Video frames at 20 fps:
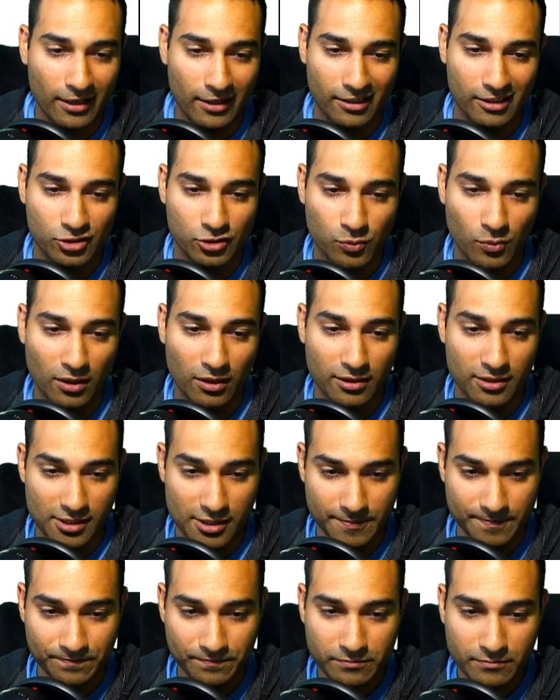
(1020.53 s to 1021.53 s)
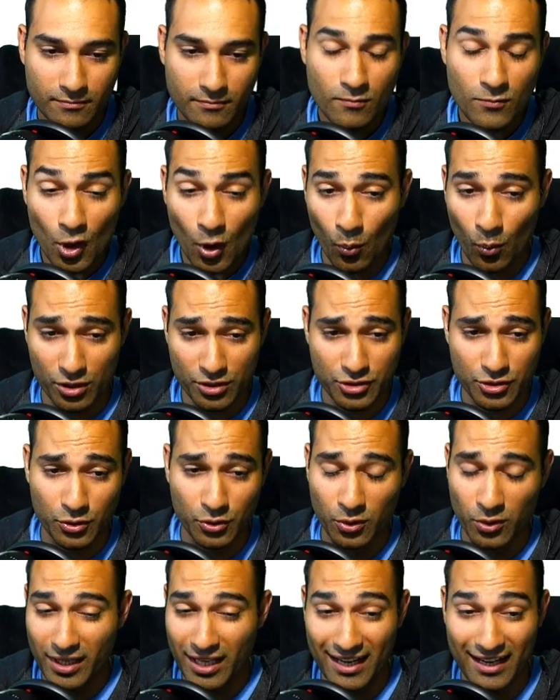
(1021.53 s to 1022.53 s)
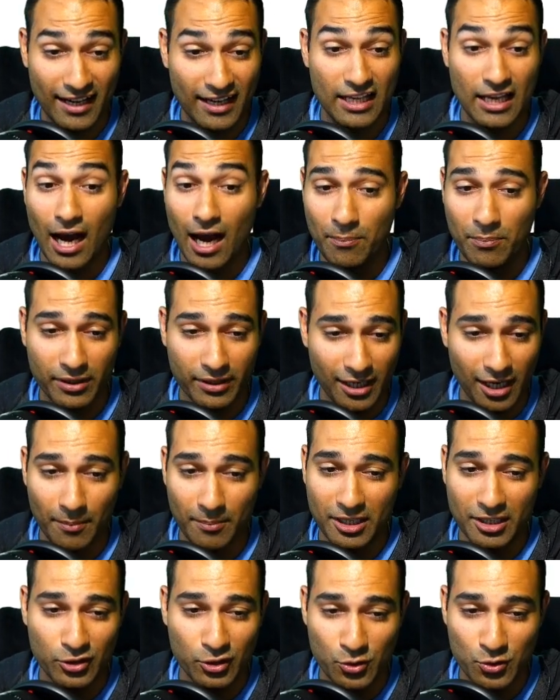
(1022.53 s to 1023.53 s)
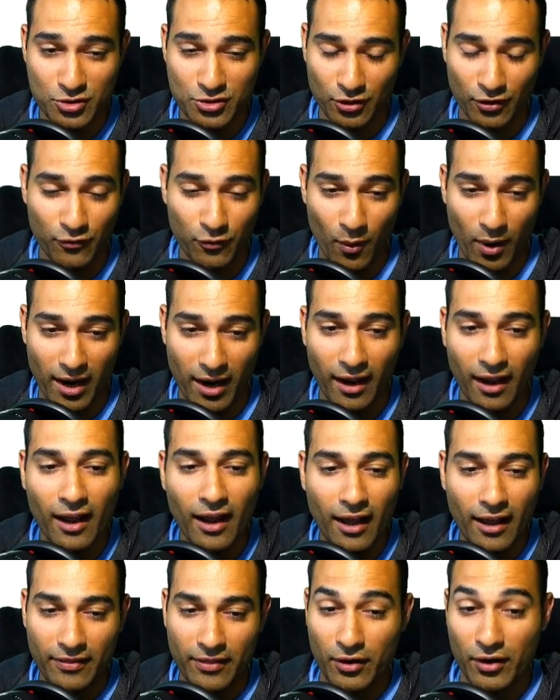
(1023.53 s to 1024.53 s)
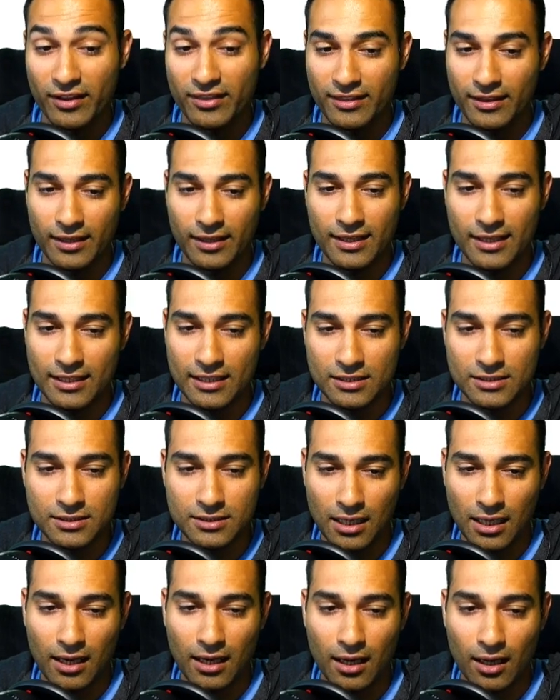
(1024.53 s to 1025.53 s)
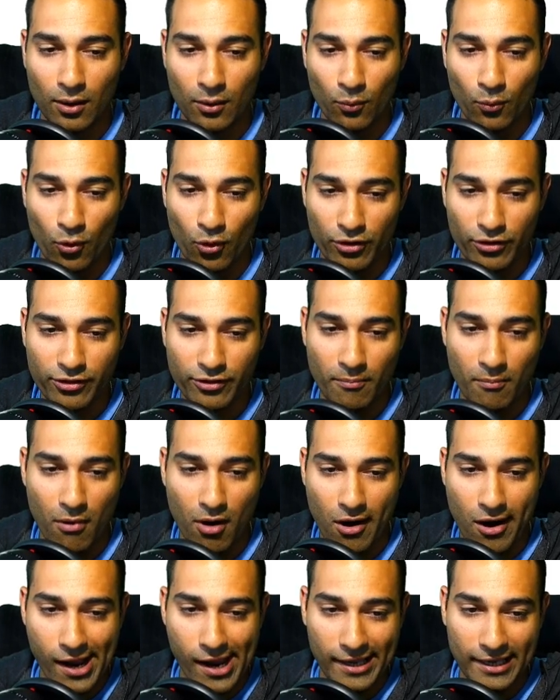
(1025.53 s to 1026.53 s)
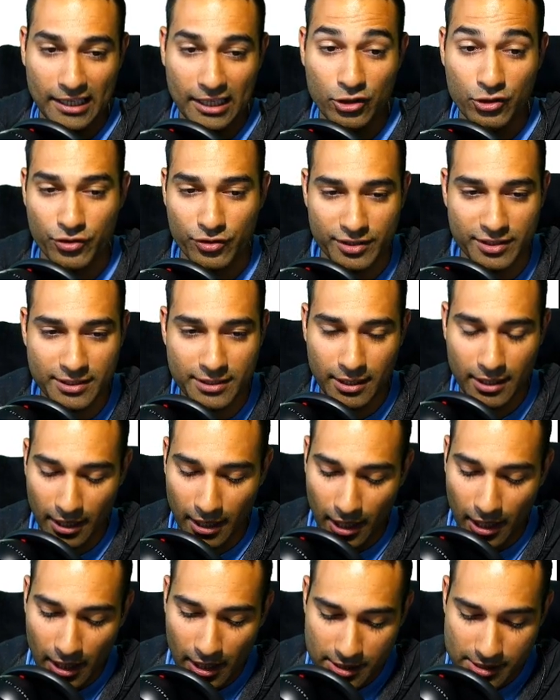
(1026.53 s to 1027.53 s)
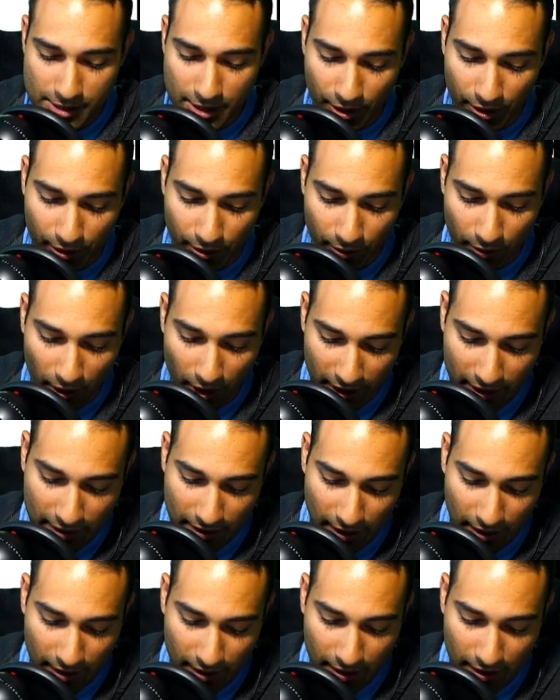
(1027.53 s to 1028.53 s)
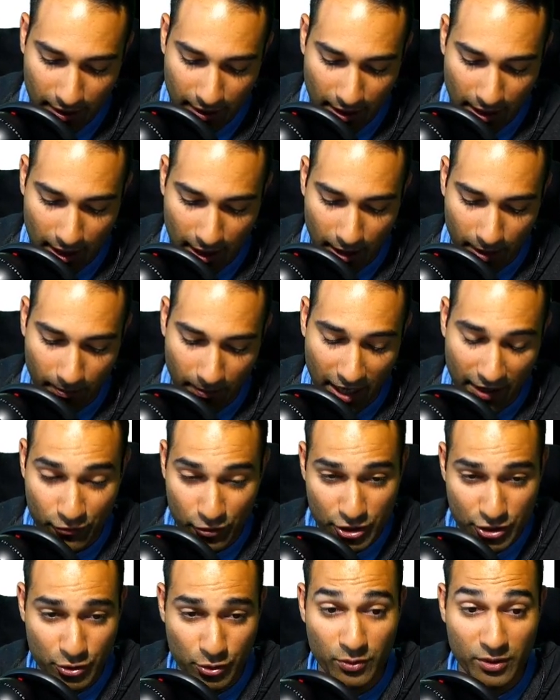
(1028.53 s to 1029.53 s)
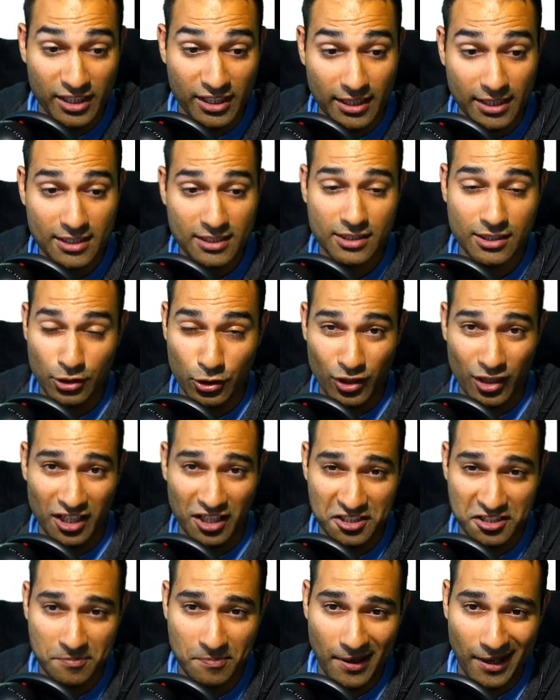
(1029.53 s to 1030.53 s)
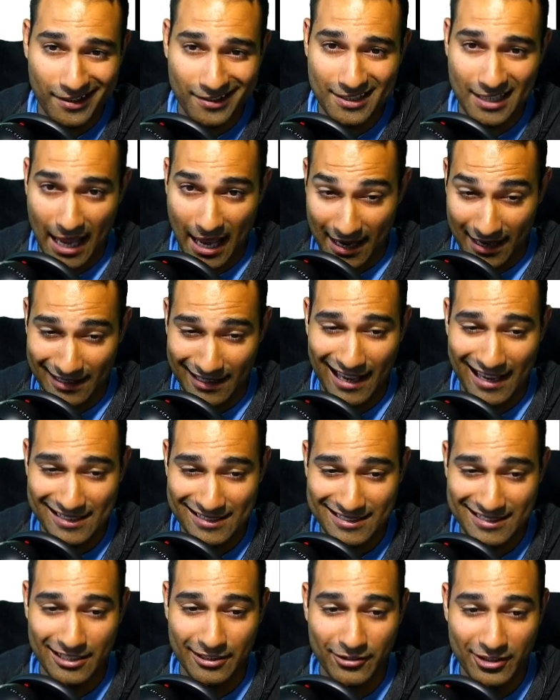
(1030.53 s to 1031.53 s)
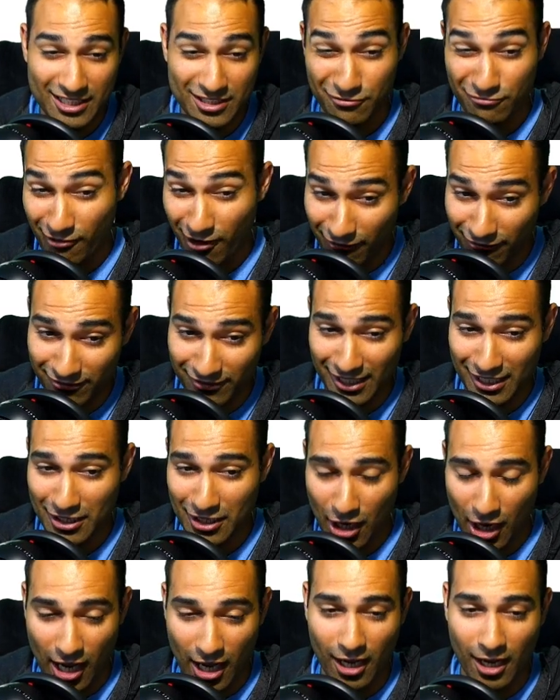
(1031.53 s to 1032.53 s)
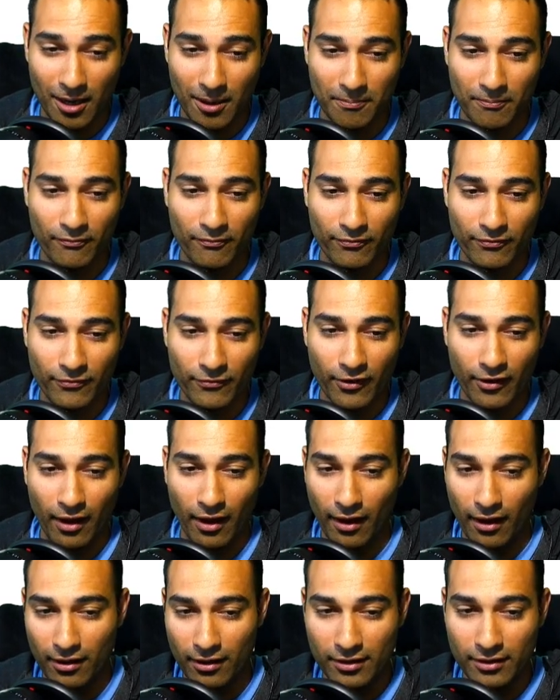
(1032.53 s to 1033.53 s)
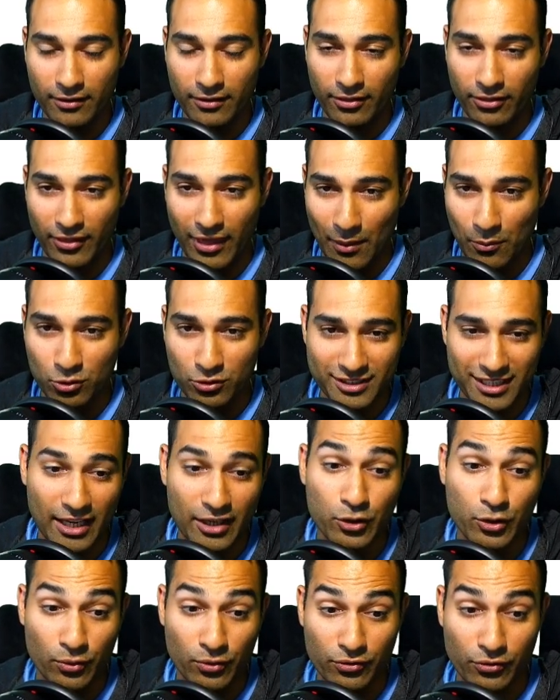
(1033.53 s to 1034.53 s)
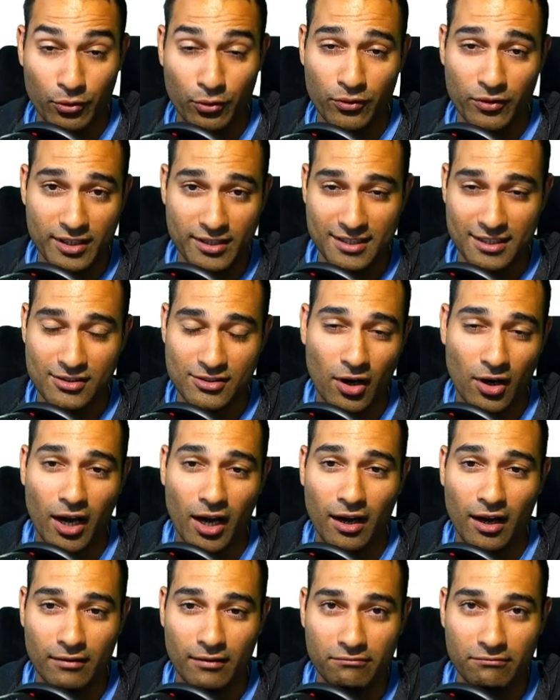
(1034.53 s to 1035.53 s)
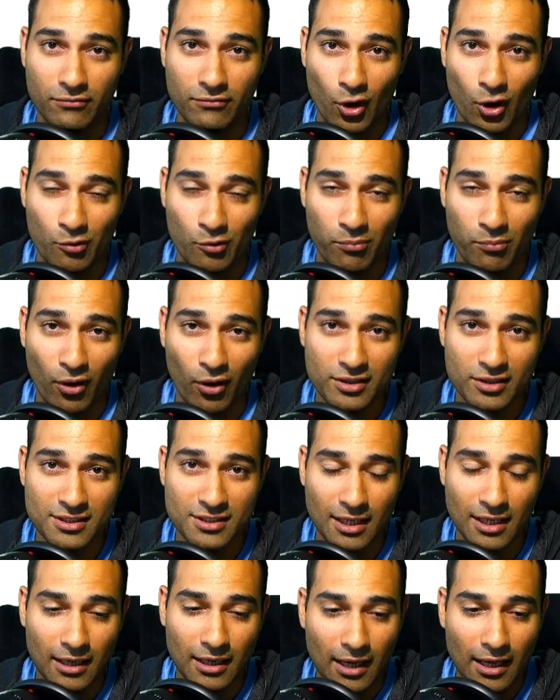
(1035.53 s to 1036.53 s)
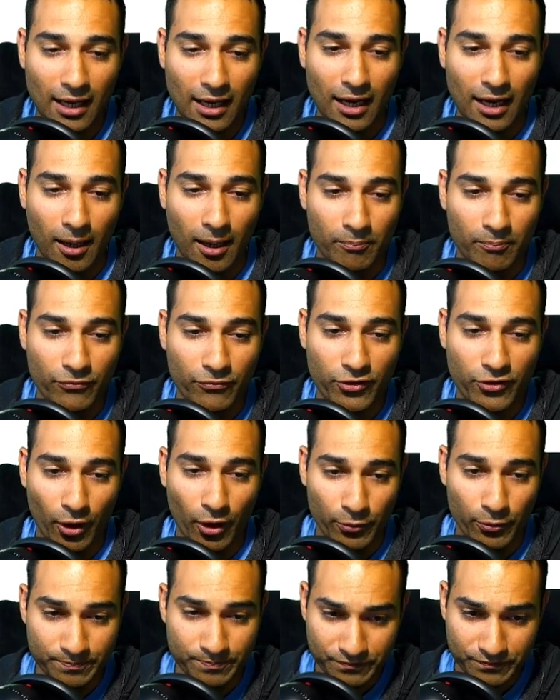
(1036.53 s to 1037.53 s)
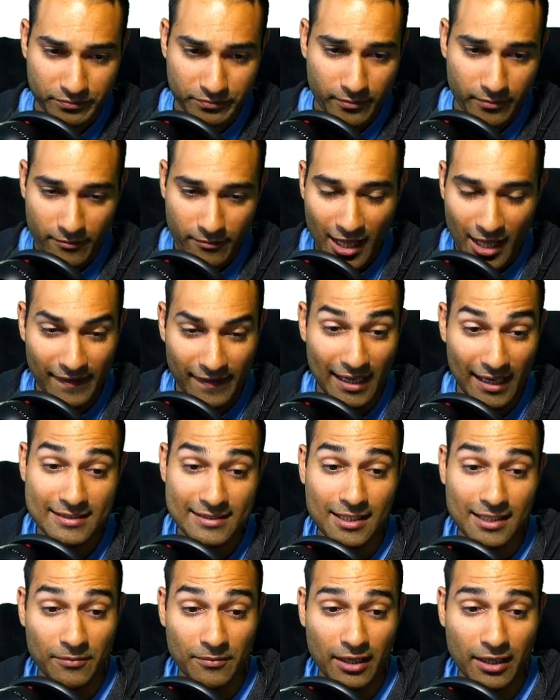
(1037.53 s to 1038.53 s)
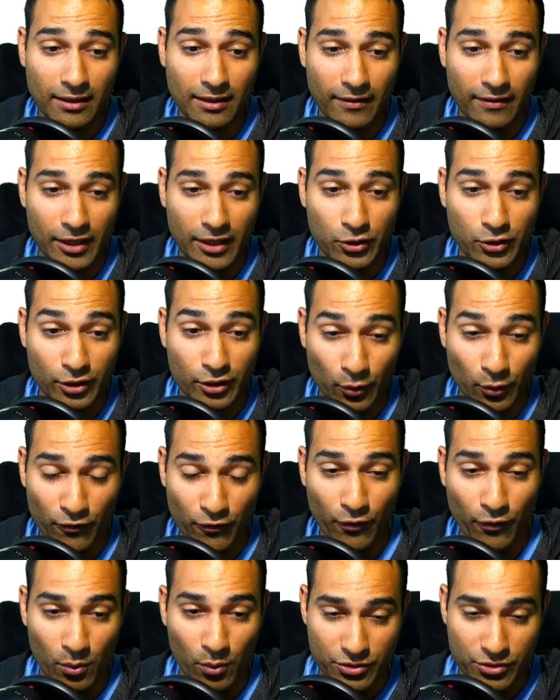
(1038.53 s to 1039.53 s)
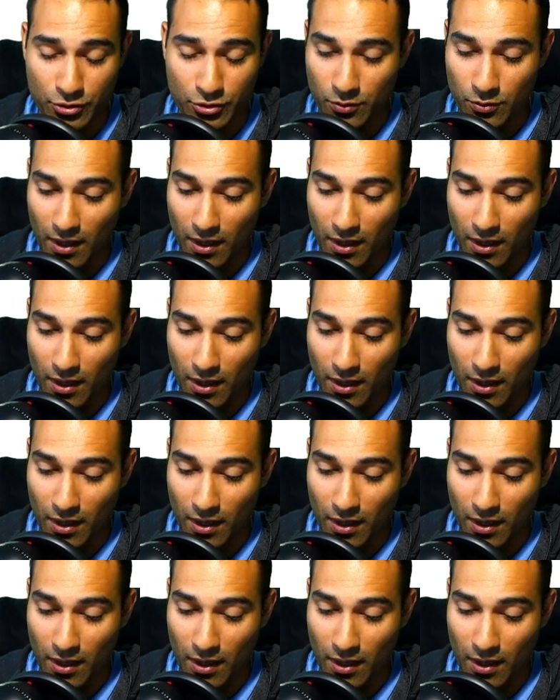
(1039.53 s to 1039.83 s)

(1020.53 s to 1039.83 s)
as well as what's good and any up and coming new software that I think is uh, worth my interest. So I think um, every two years you can expect a, a series roughly um, uh, that will take you through this entire node box. Um, so that is something that you can look forward to, I